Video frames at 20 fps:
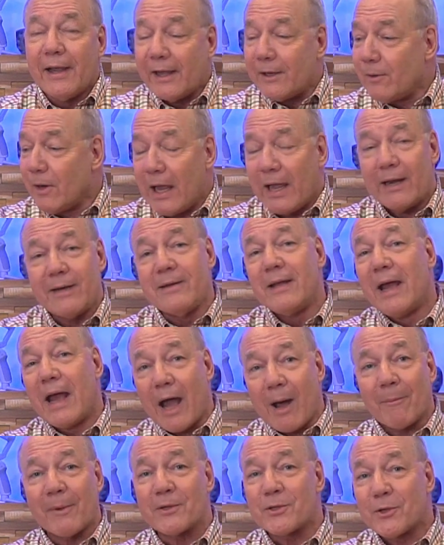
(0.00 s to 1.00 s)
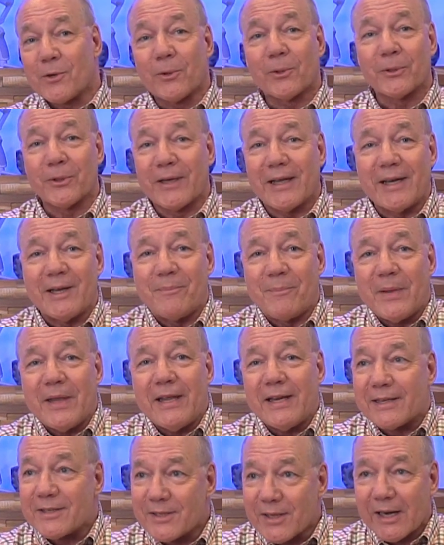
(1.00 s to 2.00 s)
And how much cooler can it be
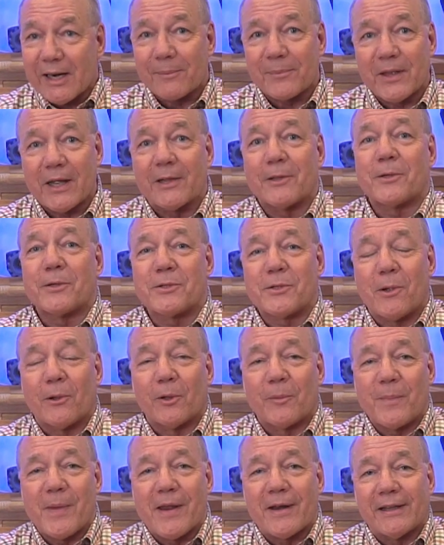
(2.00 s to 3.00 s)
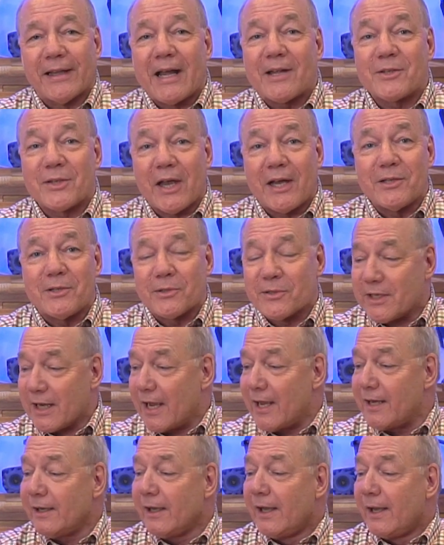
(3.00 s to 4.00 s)
to set up that little solar panel outside your
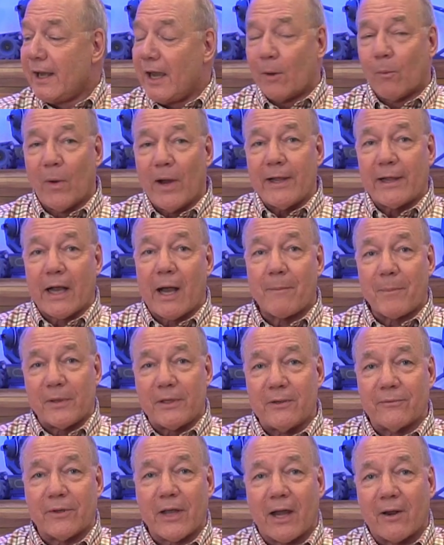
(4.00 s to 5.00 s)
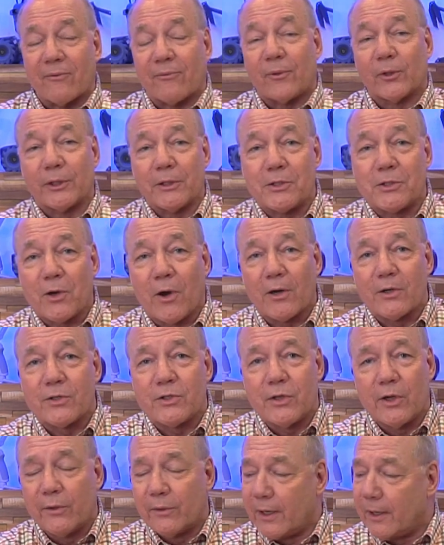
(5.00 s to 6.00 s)
tent and wake up and you've got a fully charged
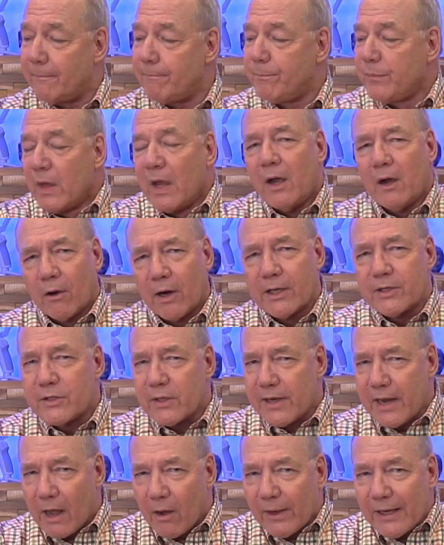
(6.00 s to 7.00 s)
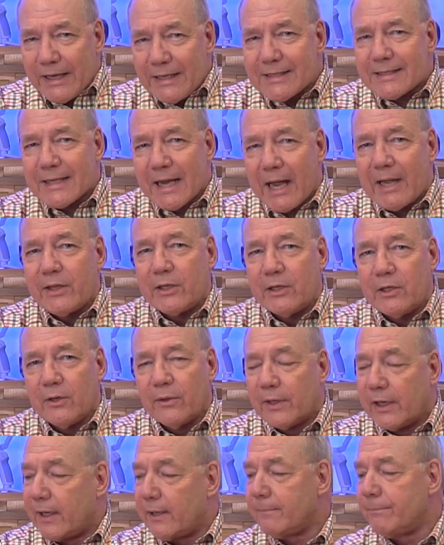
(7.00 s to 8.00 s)
unit? All right, so now inside the
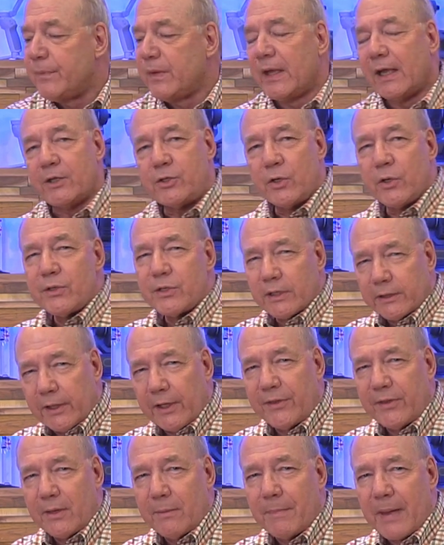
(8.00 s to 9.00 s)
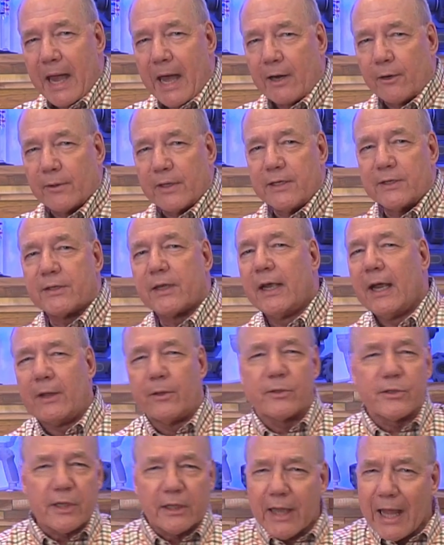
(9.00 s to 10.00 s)
unit, it's using lithium batteries. And
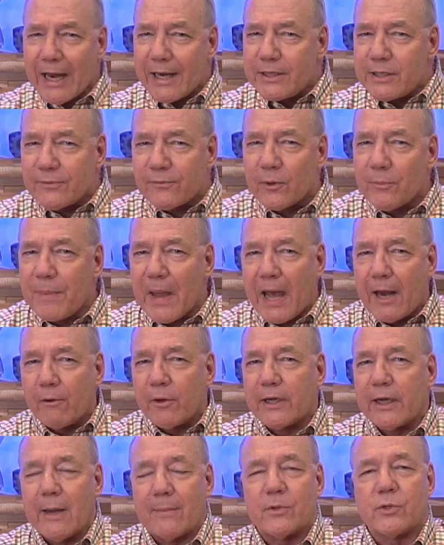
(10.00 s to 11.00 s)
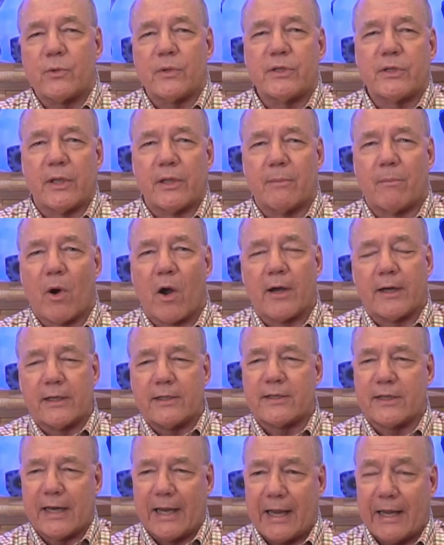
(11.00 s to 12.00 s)
there's a lot of different battery chemistries on the market
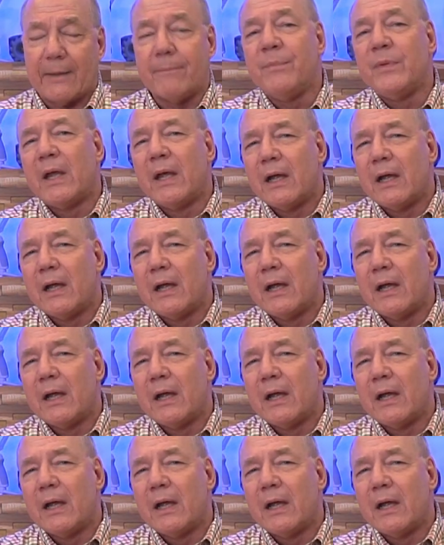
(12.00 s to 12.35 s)
today.